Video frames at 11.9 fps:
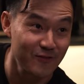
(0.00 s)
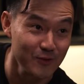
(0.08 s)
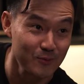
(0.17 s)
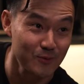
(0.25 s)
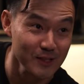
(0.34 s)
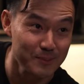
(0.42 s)

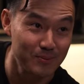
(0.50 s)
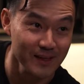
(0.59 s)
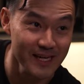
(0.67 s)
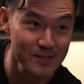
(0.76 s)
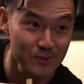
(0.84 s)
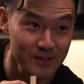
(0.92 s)
jackfruit really
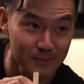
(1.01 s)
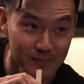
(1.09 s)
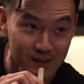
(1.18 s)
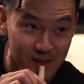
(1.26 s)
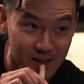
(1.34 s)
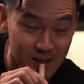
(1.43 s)
plays with the
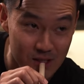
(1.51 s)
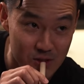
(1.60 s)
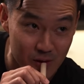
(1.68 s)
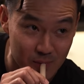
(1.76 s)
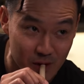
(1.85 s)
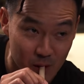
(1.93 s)
milk, the
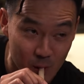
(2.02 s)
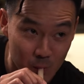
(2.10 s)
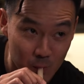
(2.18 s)
soy milk.